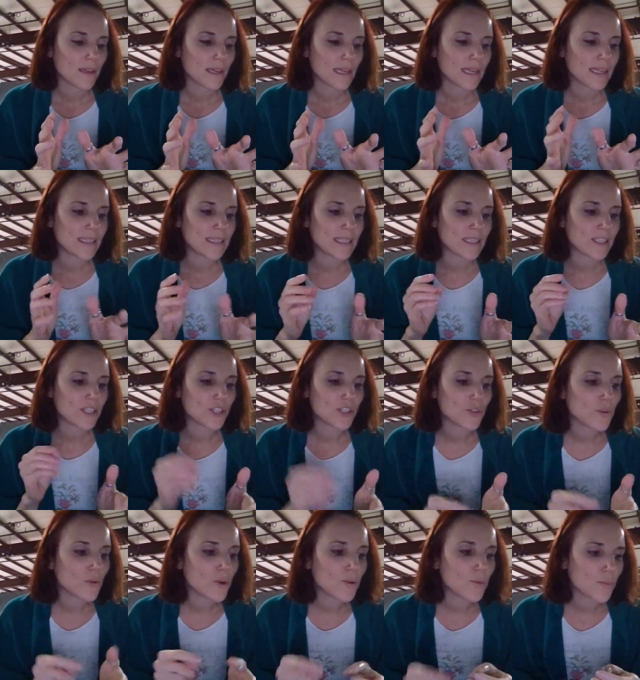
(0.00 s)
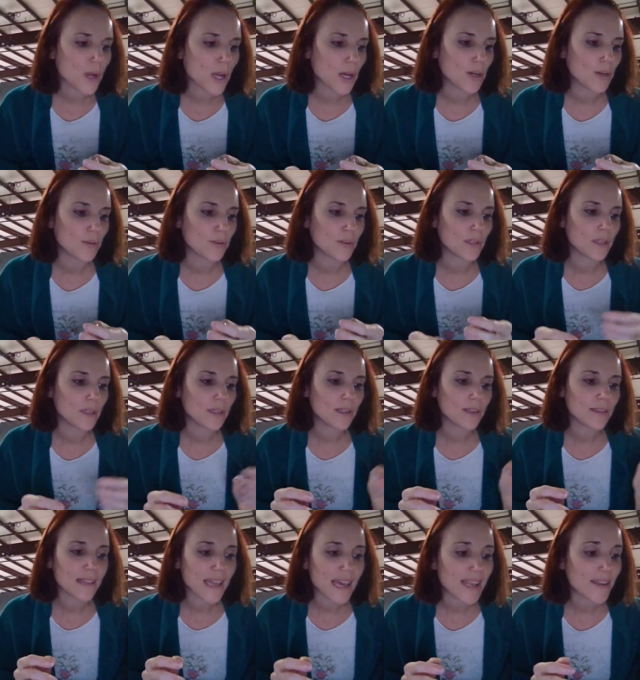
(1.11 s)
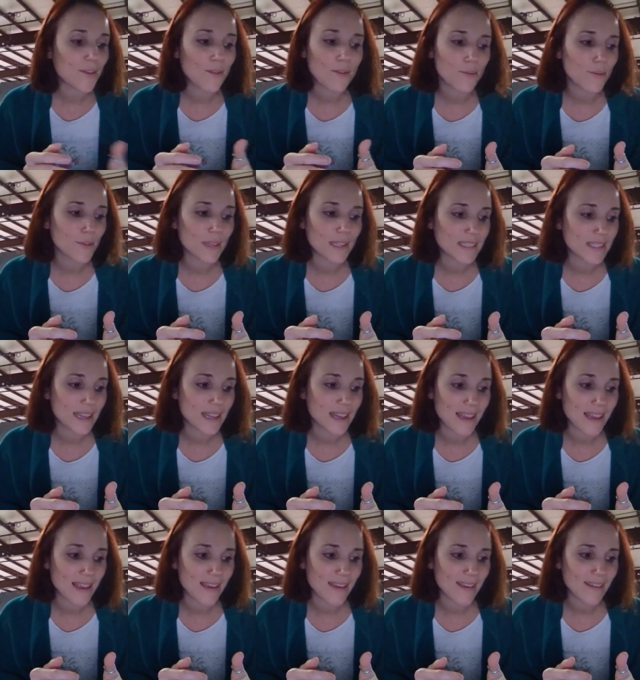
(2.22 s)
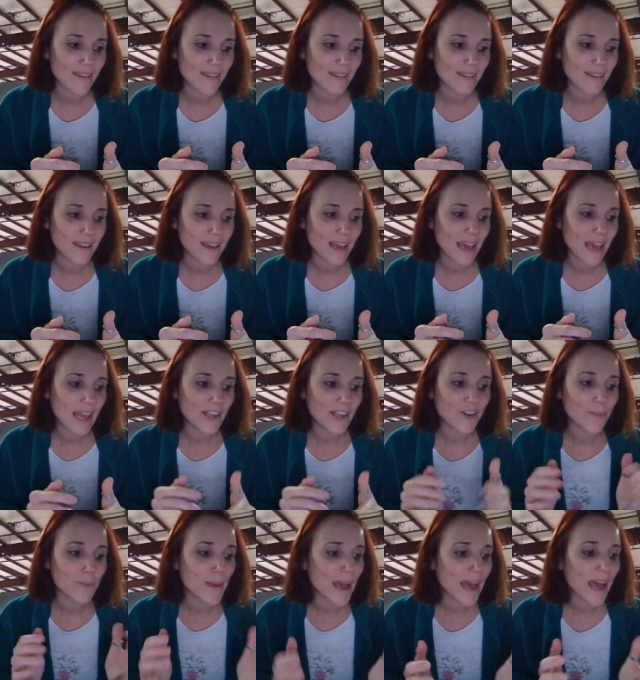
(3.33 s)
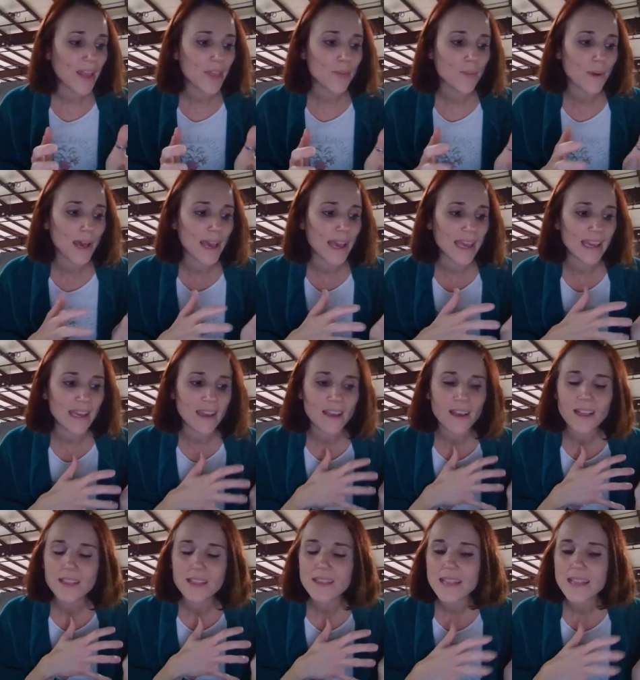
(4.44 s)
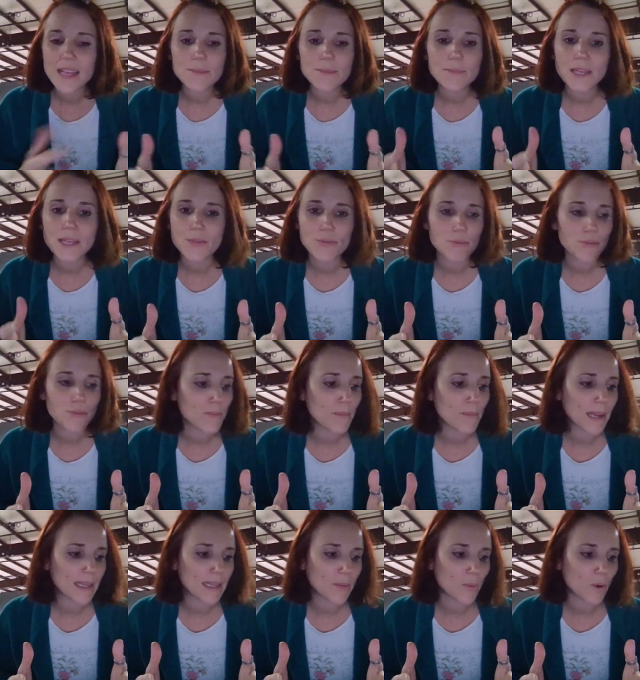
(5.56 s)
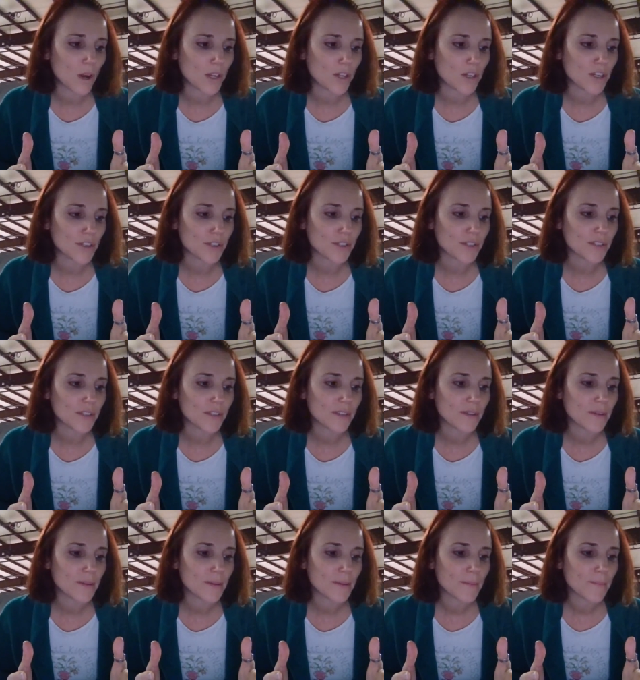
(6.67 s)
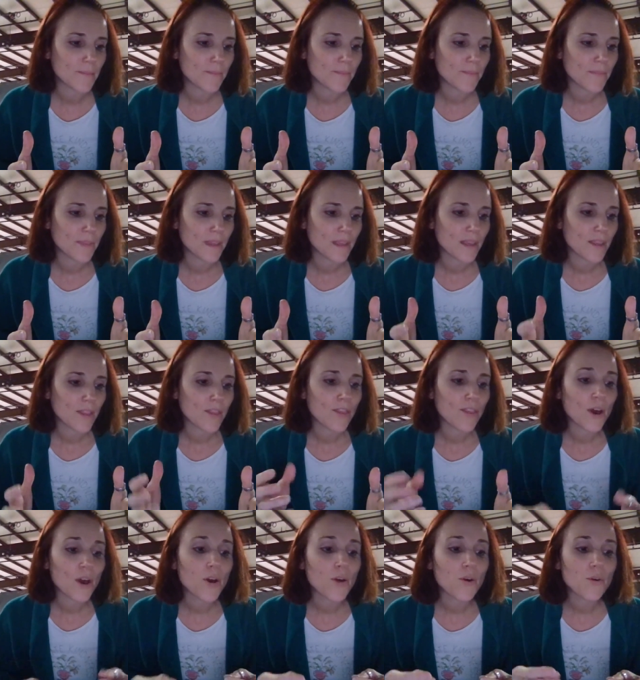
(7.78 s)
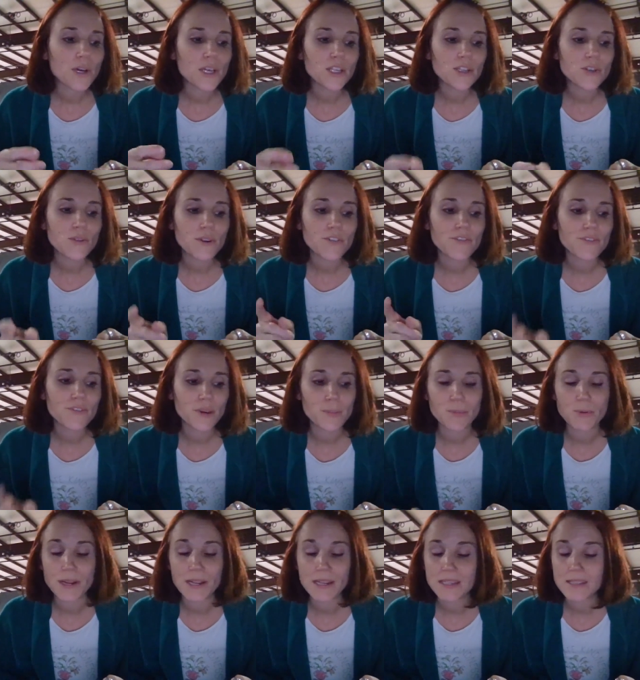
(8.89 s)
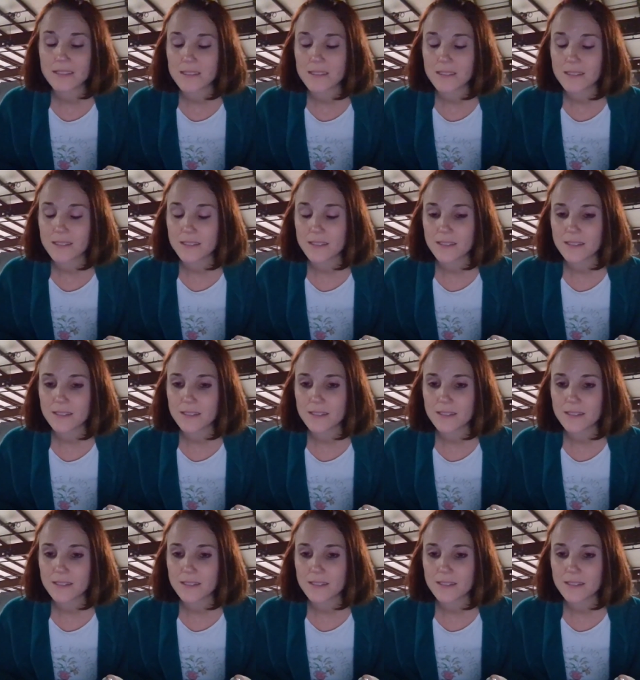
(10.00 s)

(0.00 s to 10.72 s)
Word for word: He says, Your road led through the sea, and your pathway led me through the mighty waters. Though your footprints